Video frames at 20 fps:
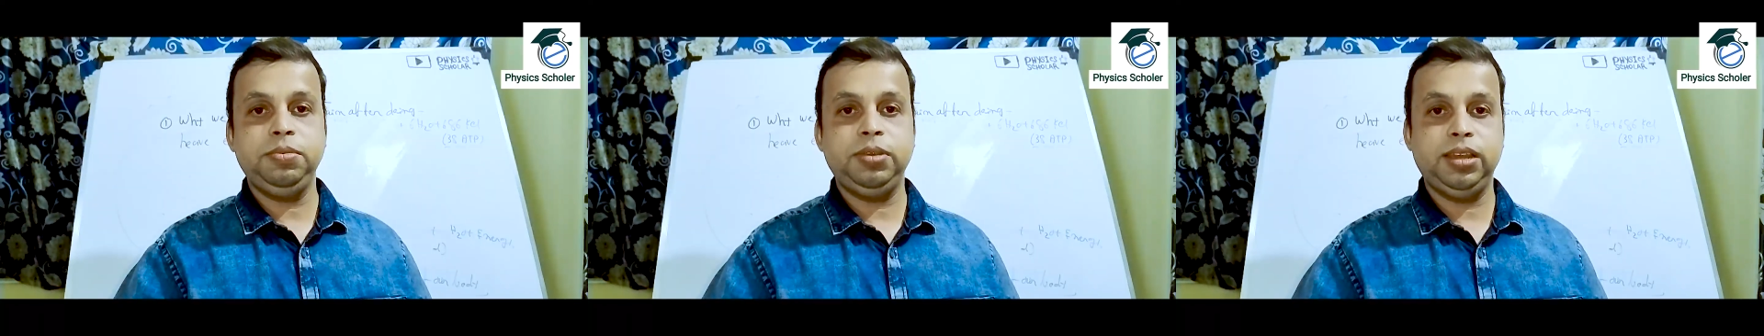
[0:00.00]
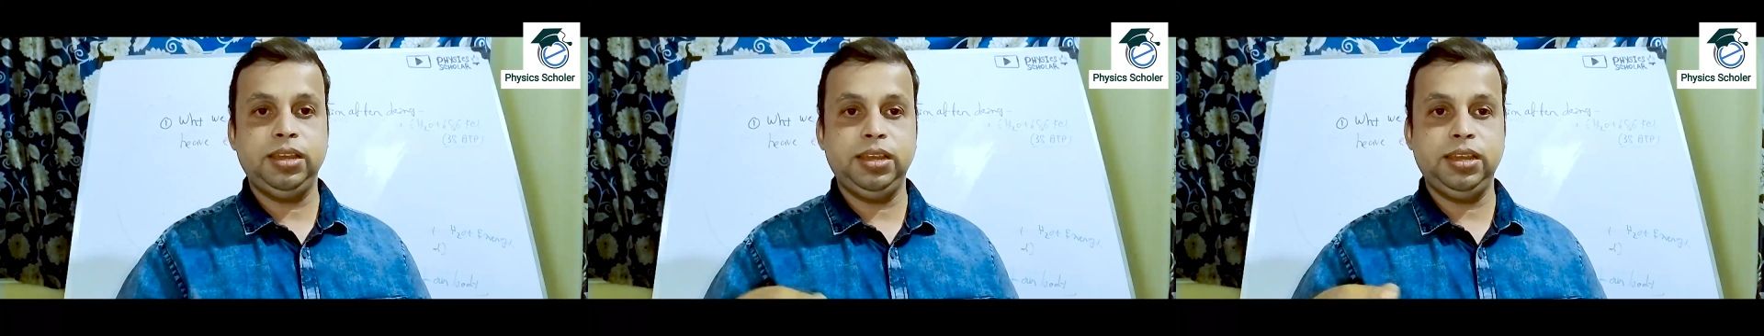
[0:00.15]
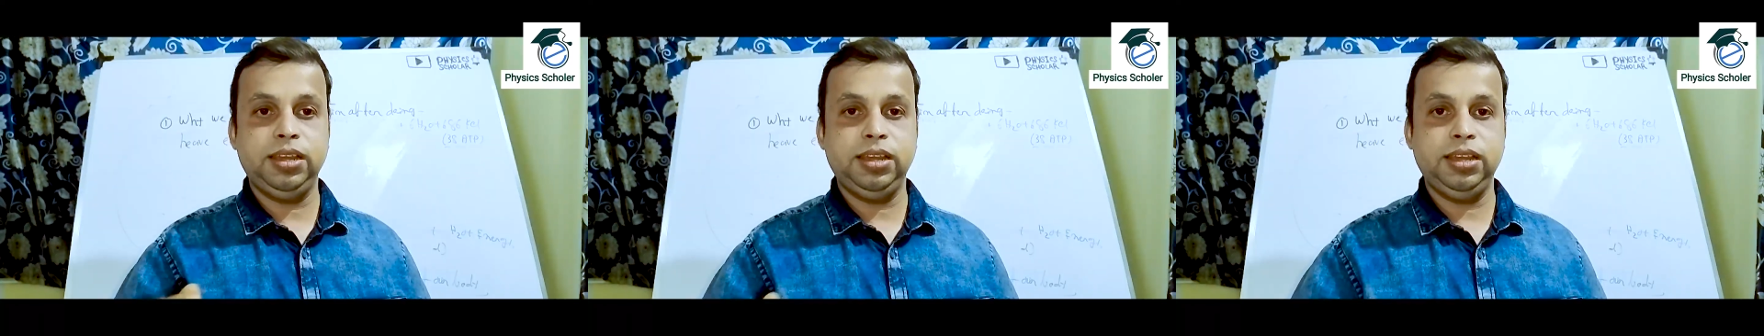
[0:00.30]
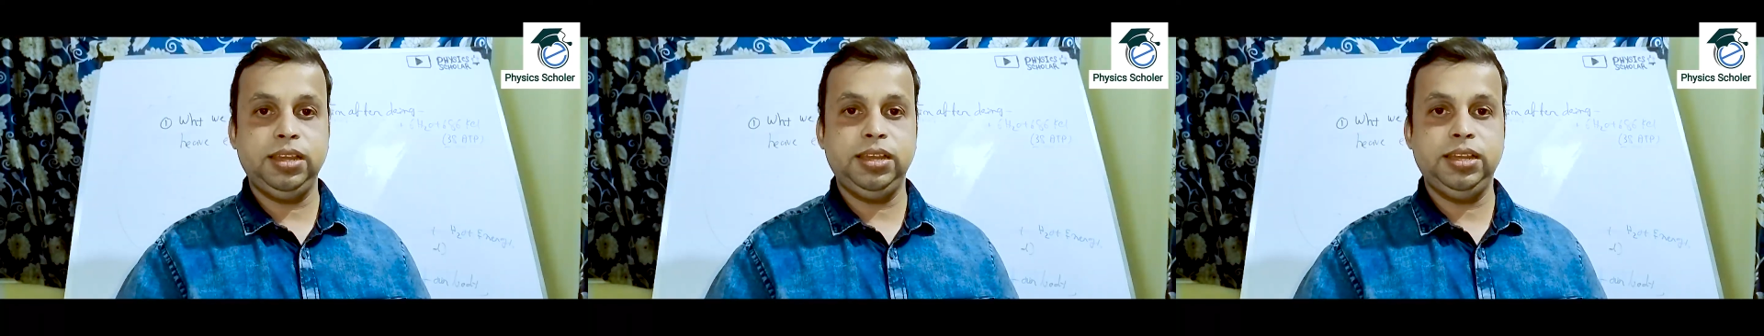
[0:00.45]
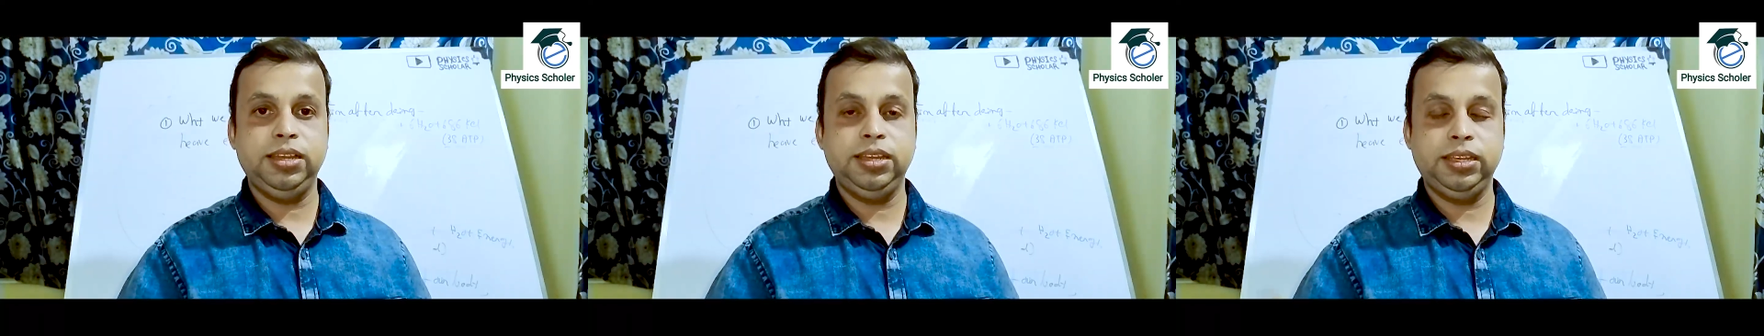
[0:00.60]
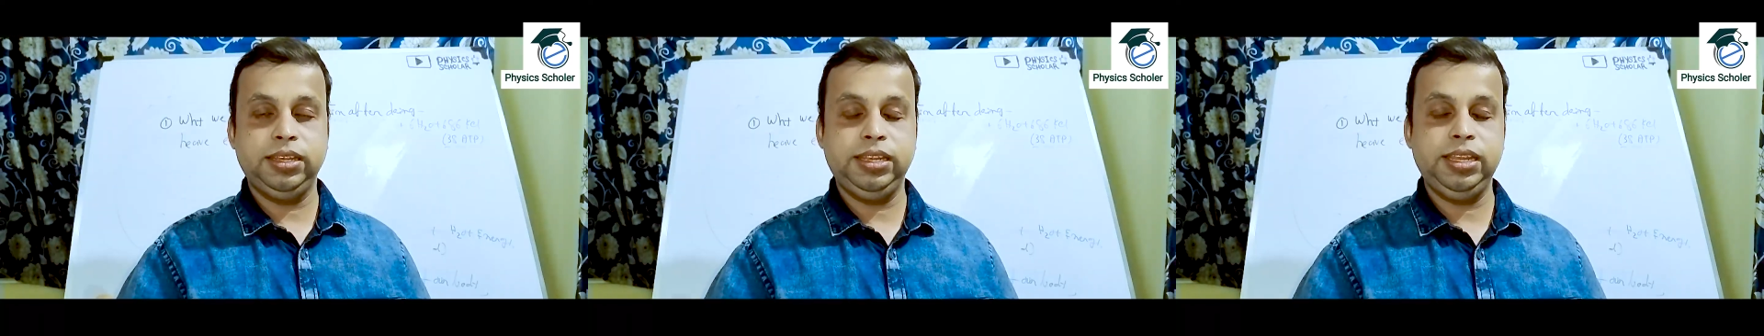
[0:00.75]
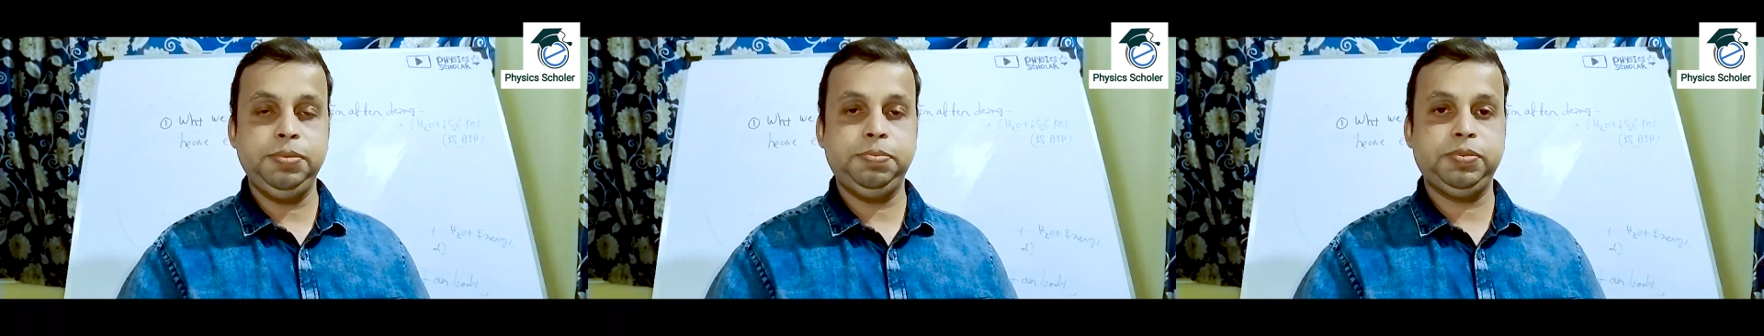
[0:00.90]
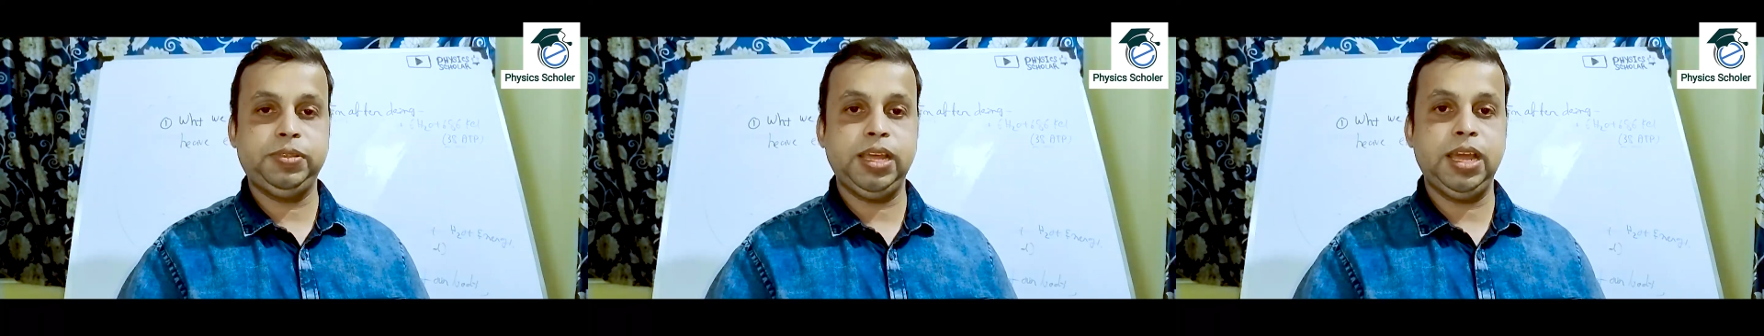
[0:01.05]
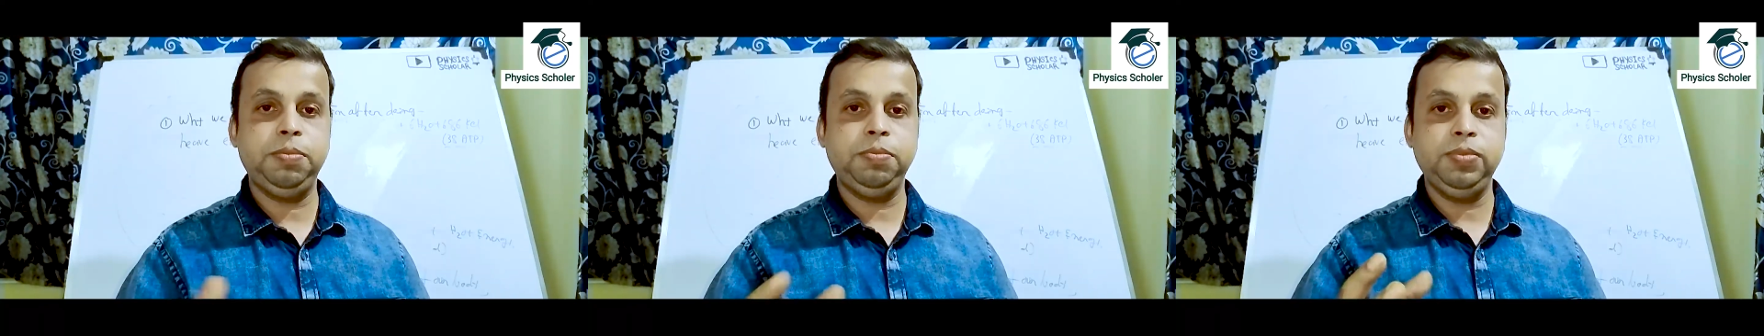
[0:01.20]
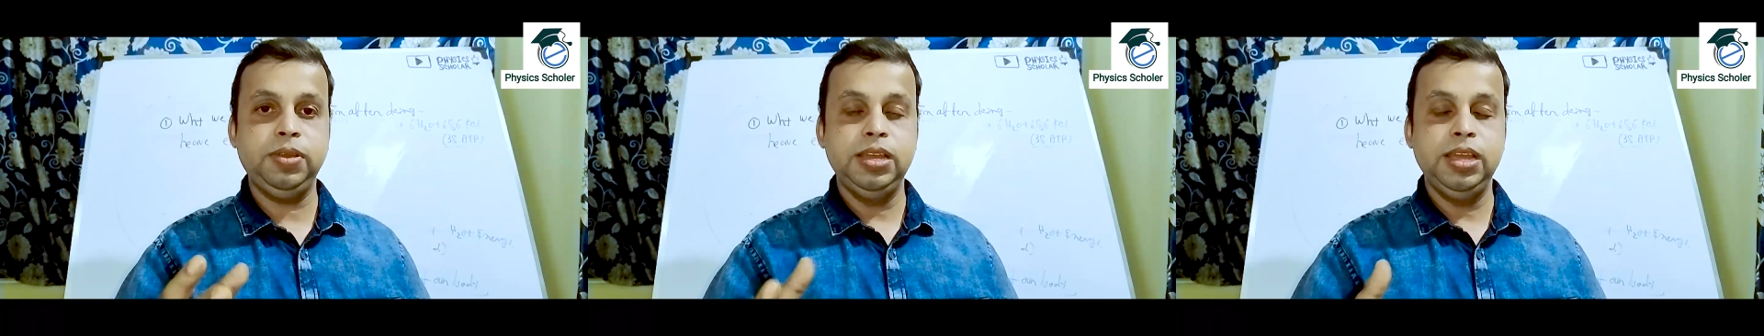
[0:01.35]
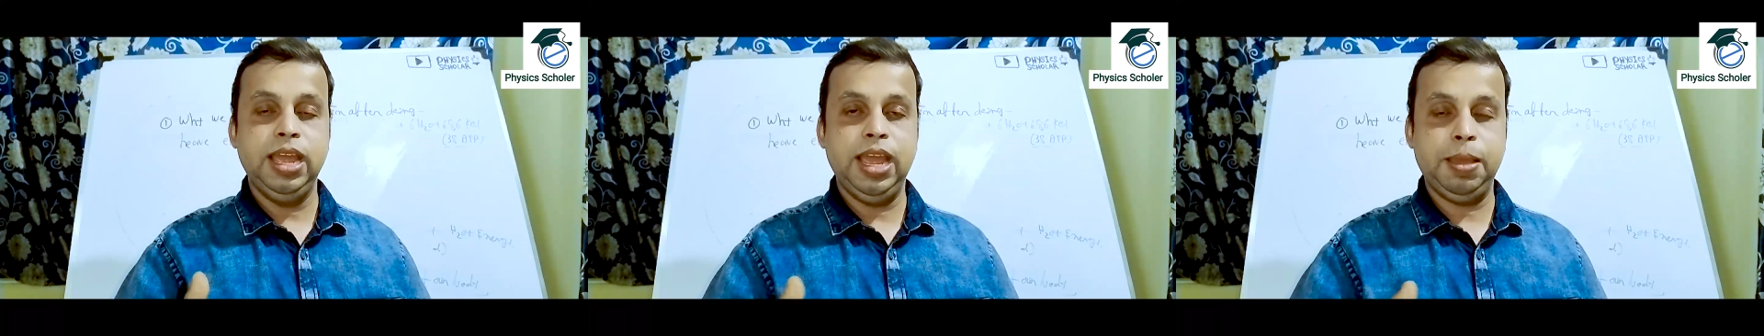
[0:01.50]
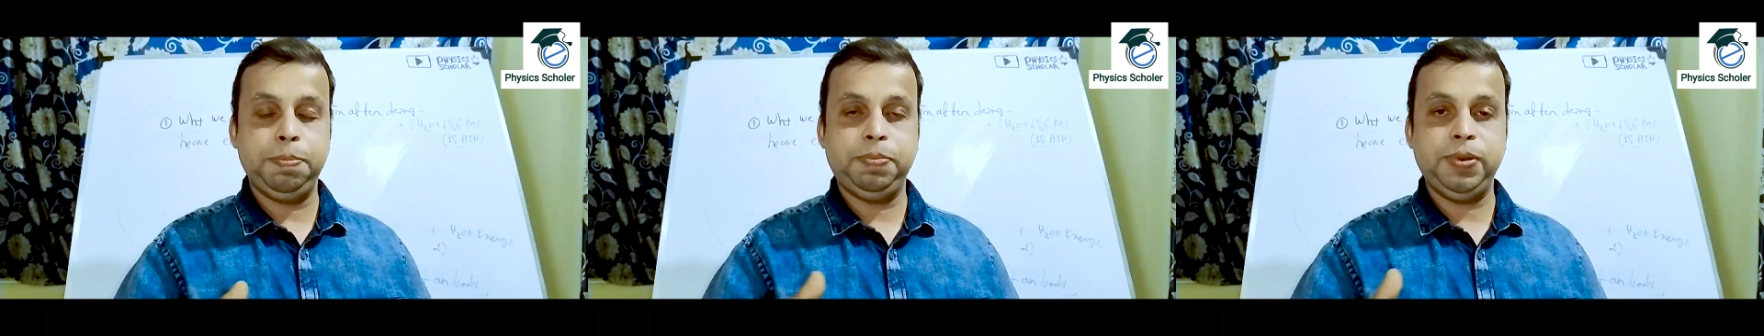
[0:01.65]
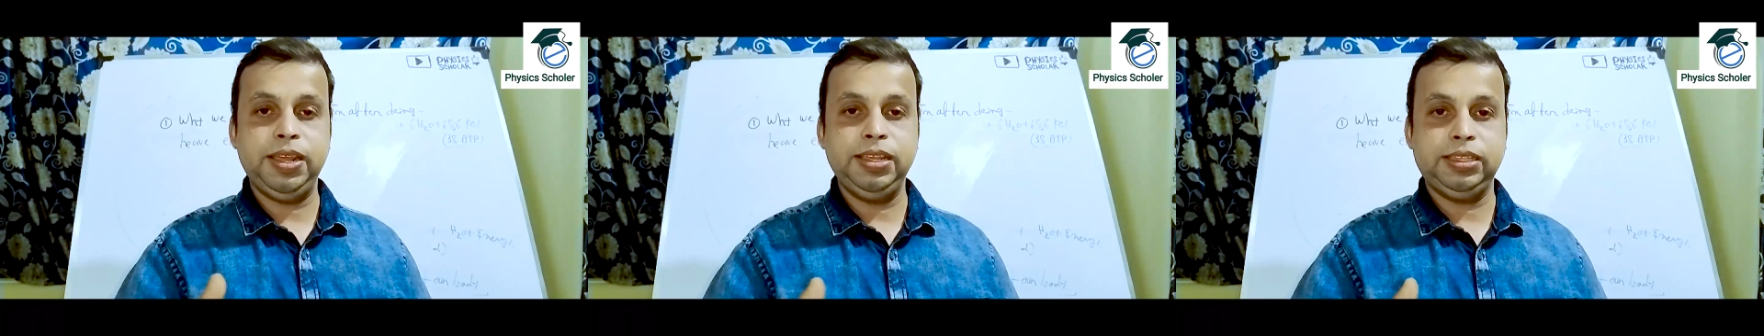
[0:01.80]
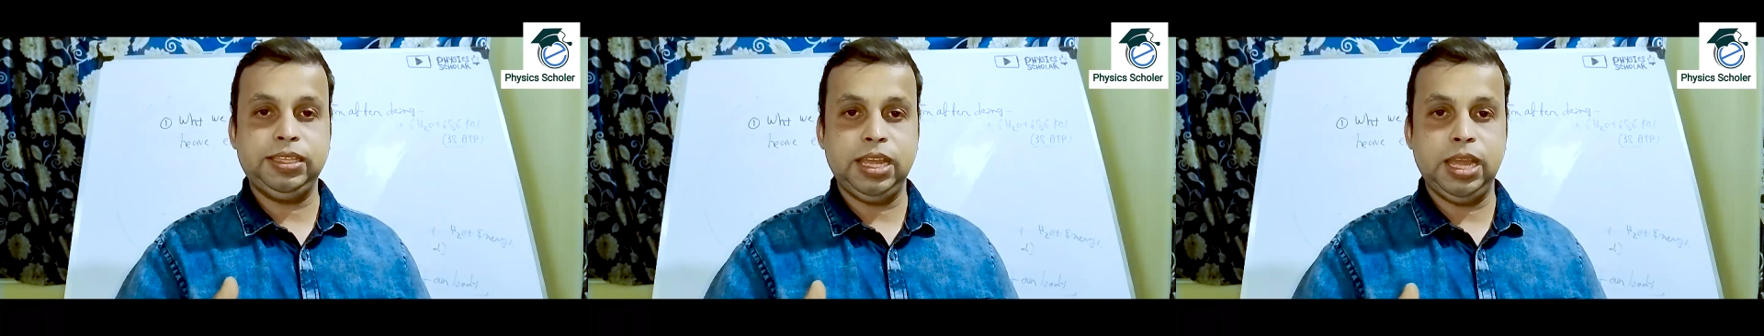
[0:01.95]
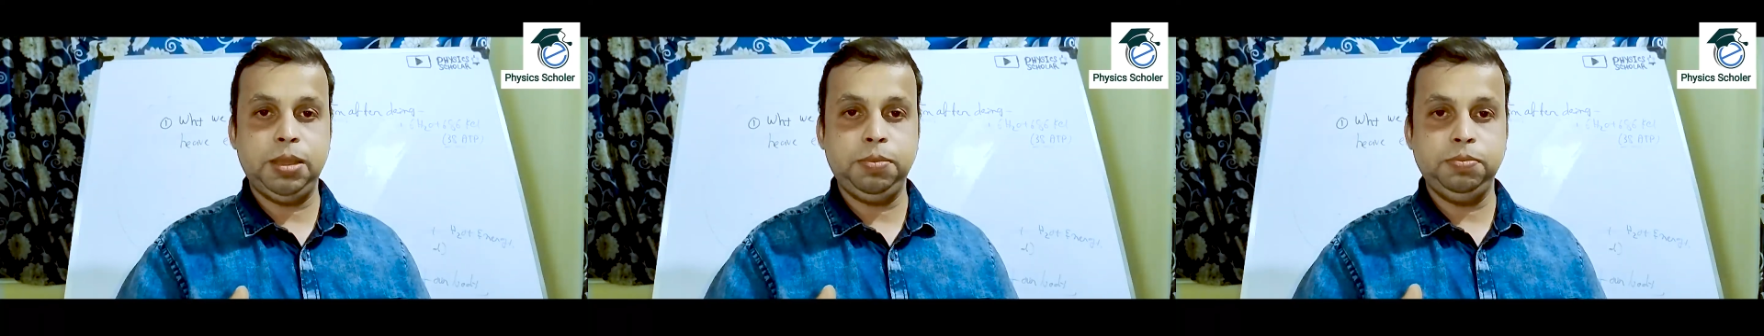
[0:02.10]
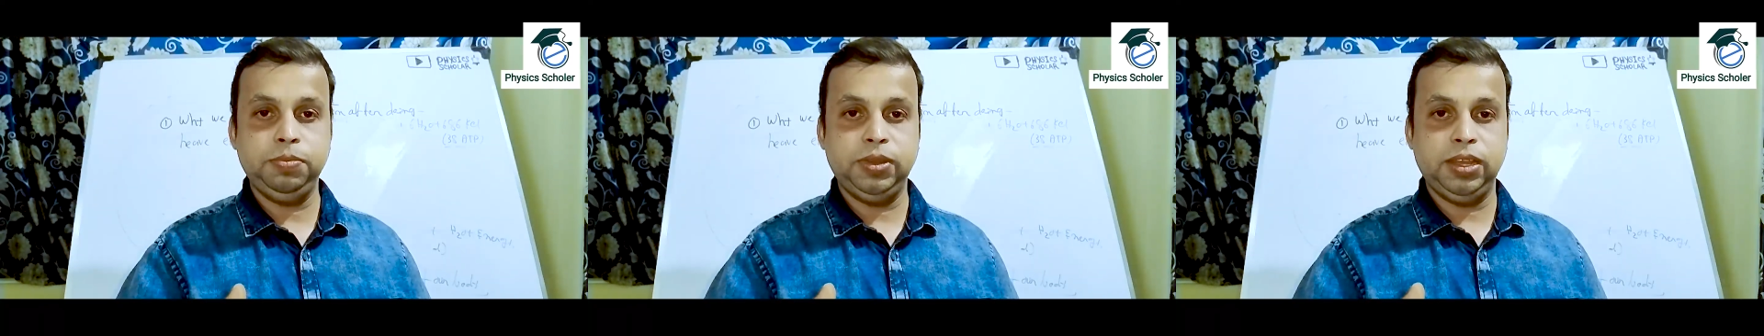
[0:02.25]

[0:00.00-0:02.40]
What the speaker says: apply some